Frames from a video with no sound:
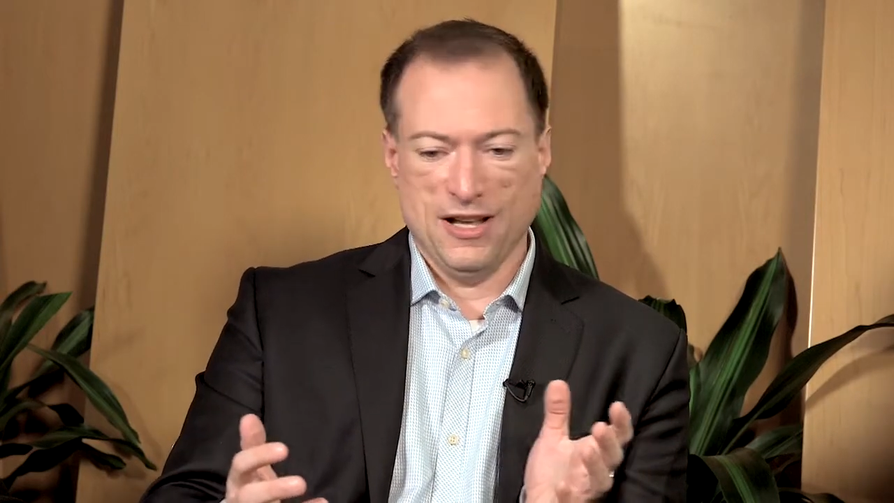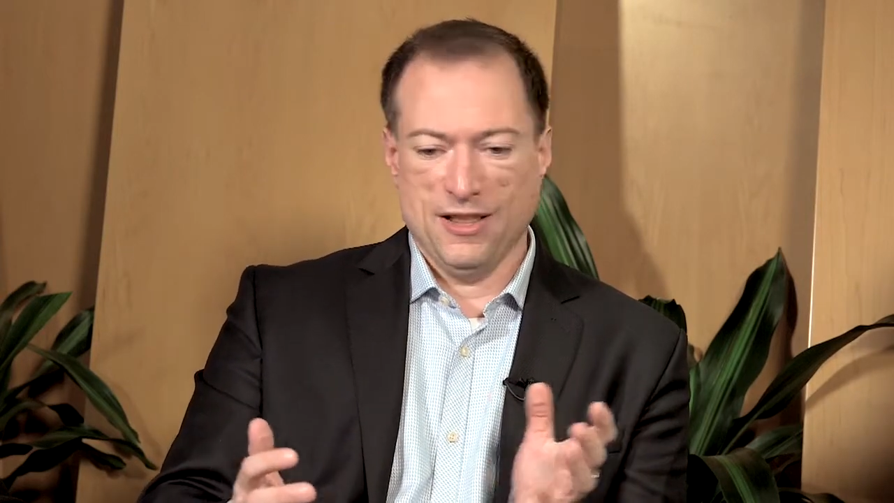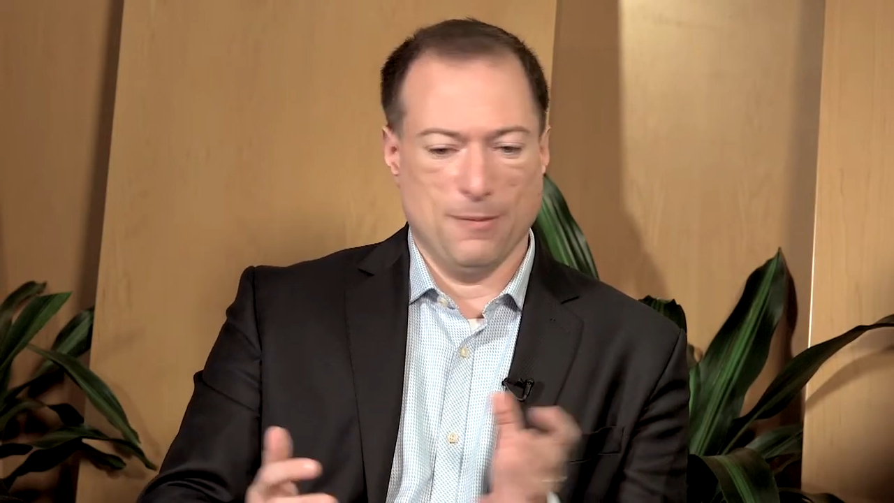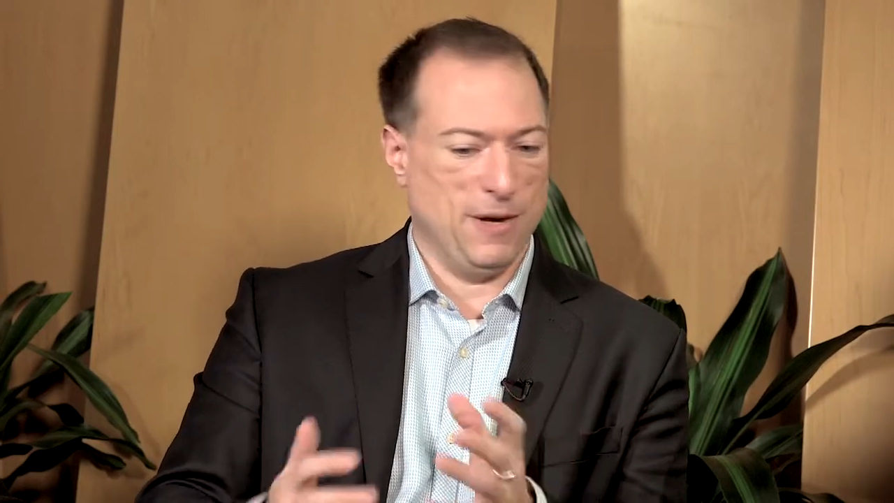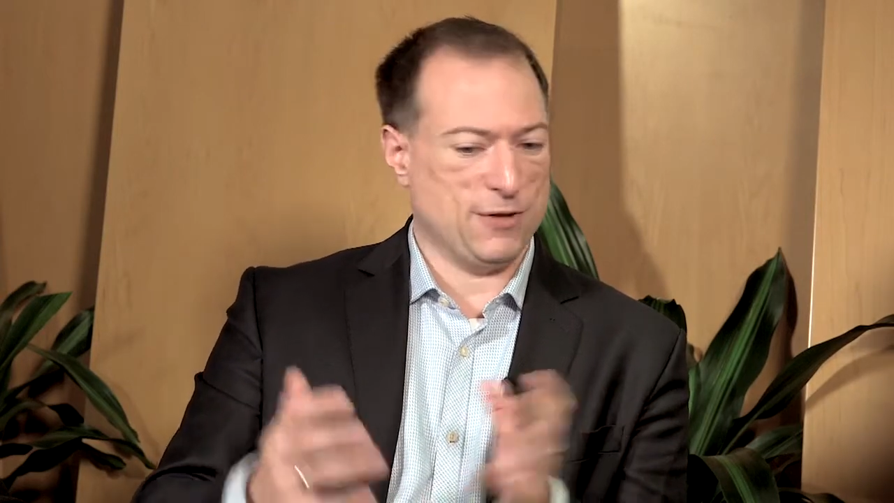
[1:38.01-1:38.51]

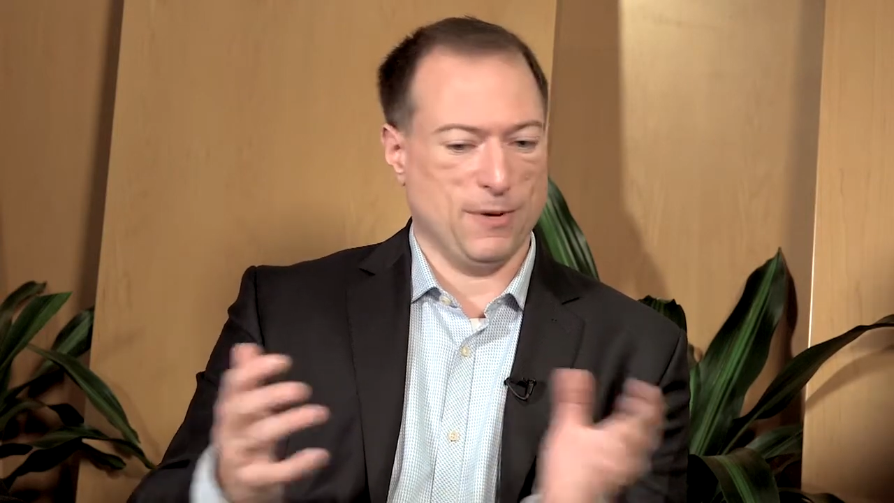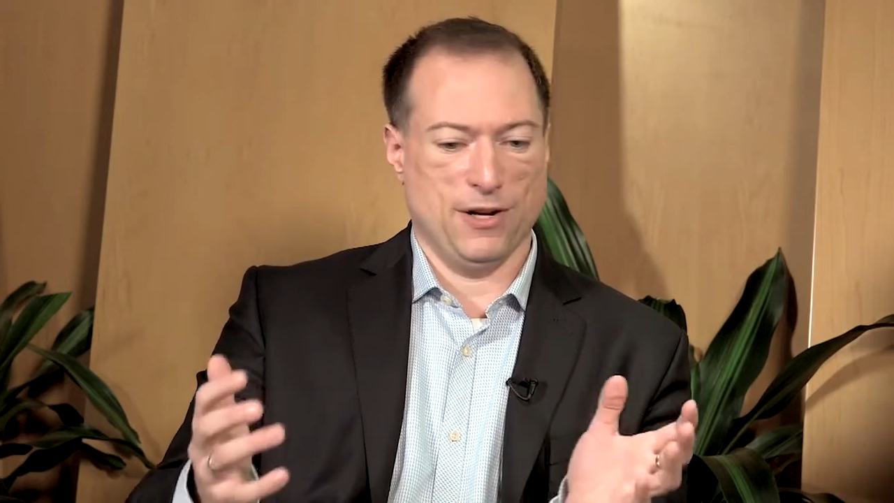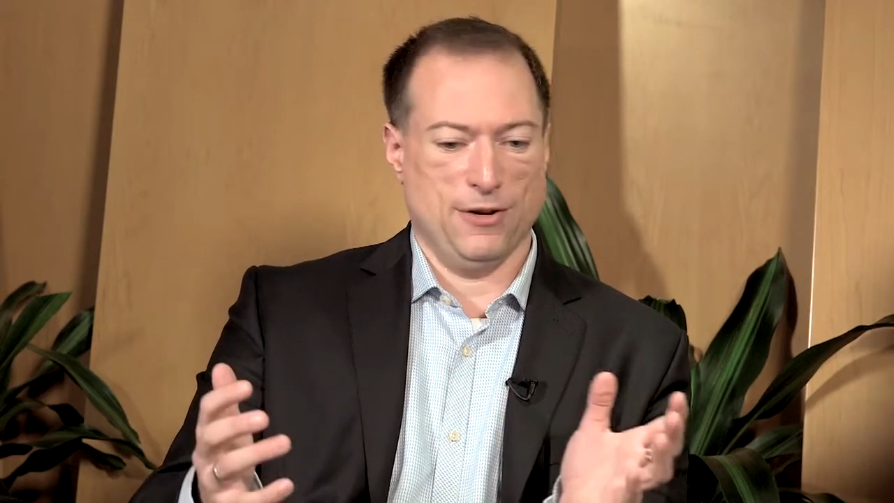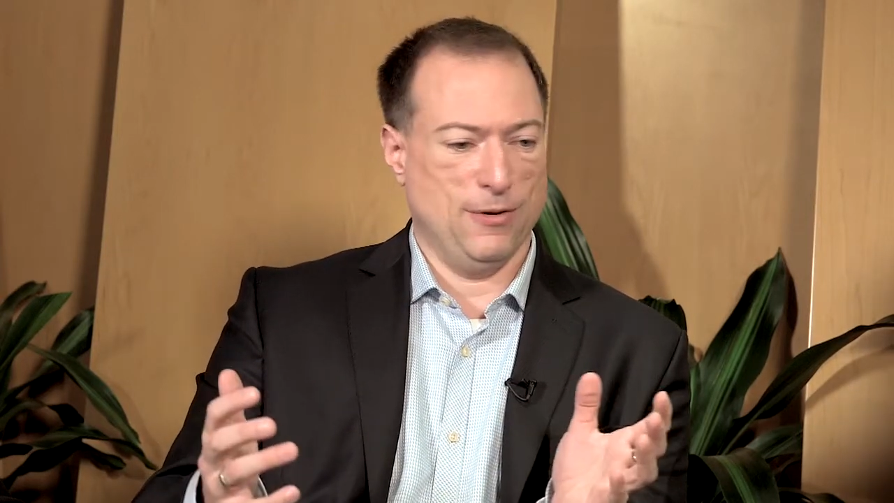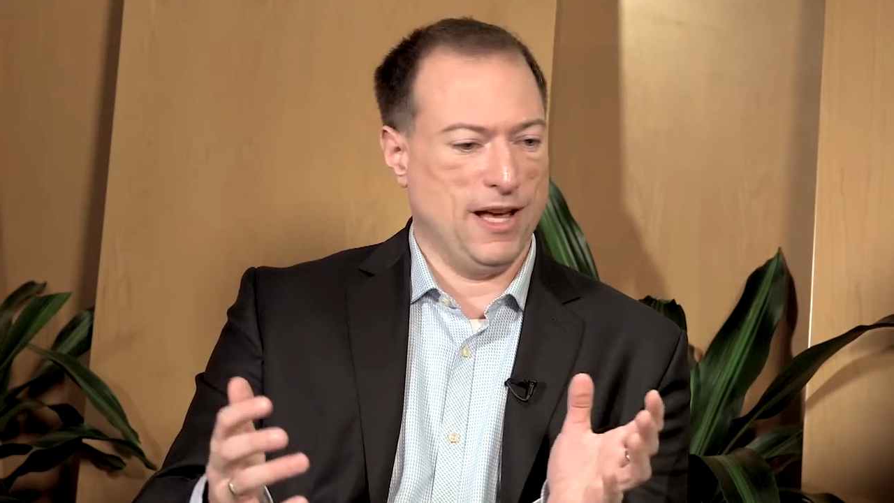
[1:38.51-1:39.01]
The best way to
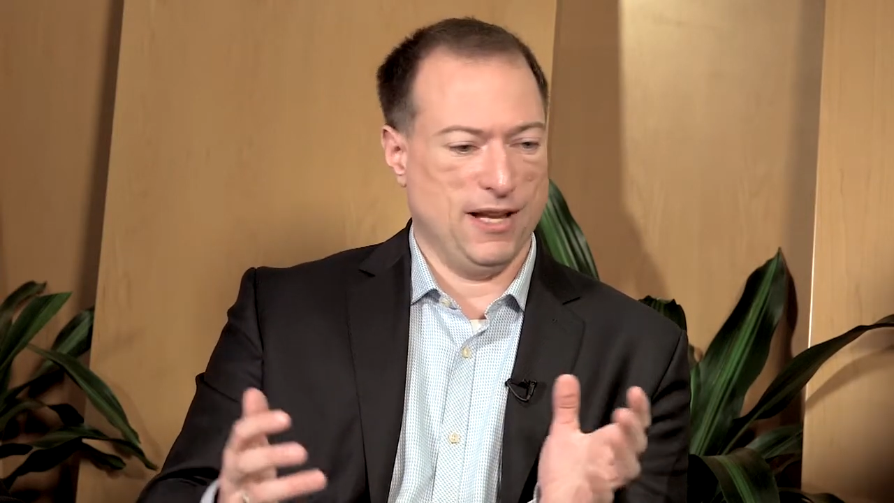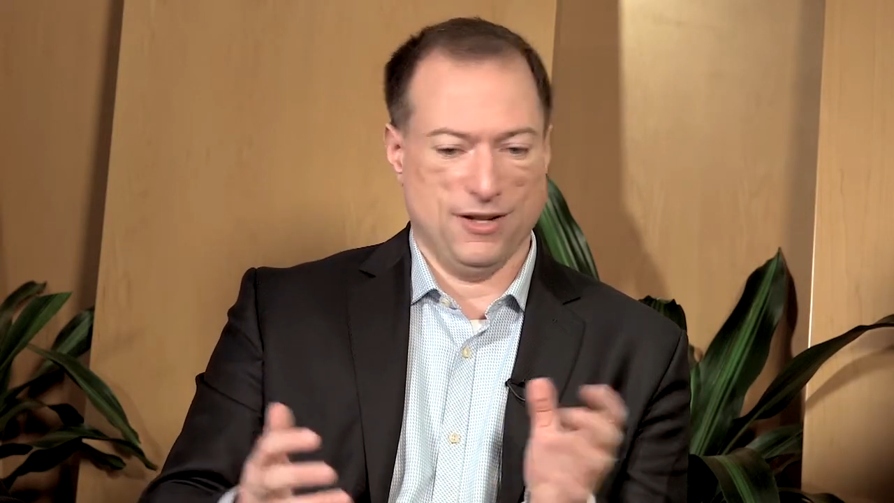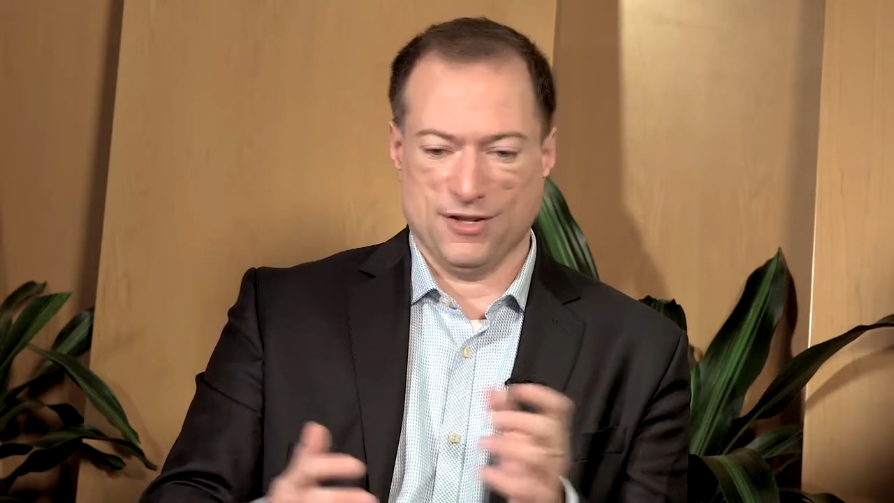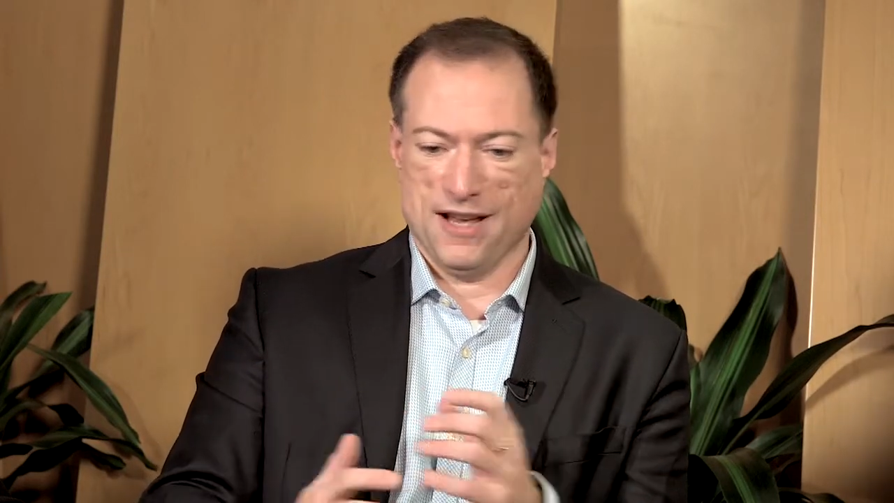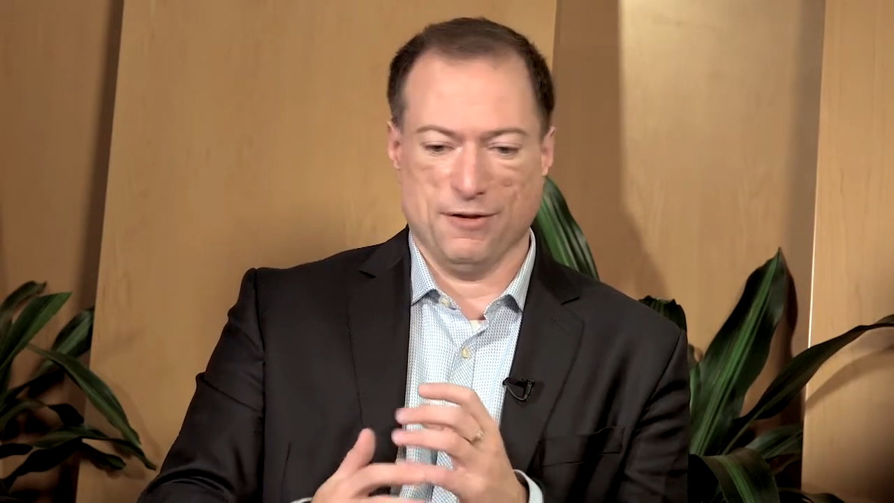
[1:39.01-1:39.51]
do that
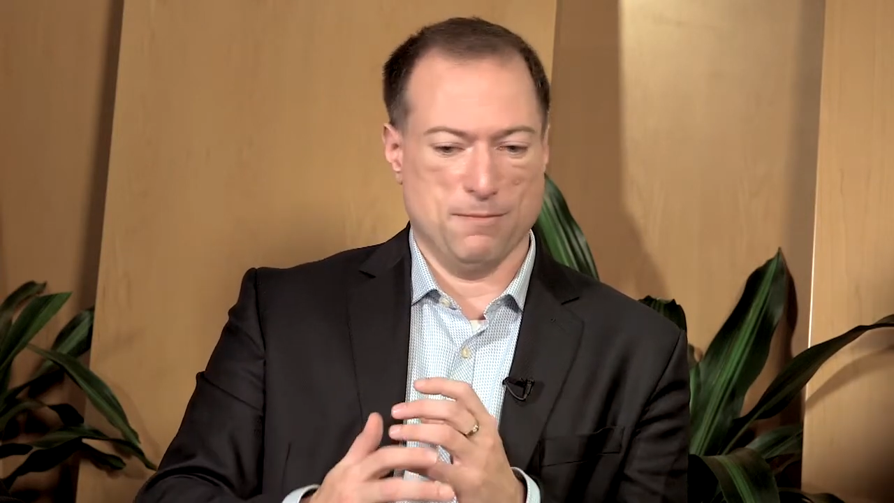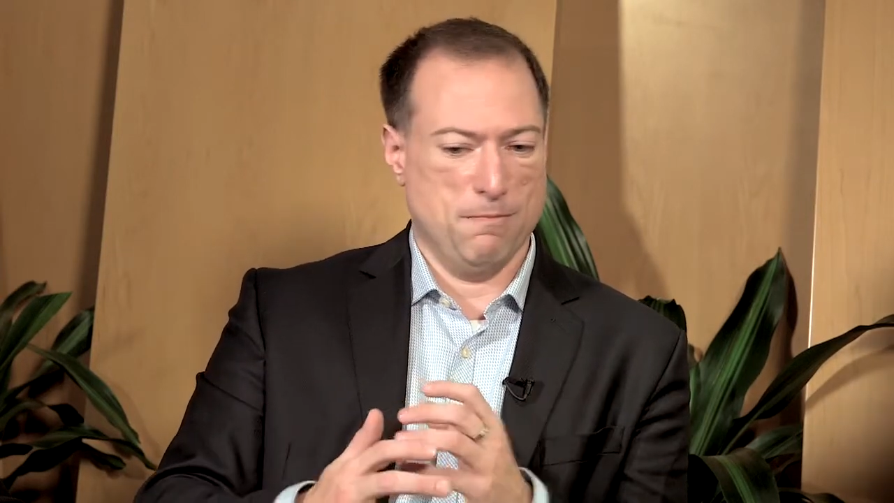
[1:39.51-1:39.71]
is to have as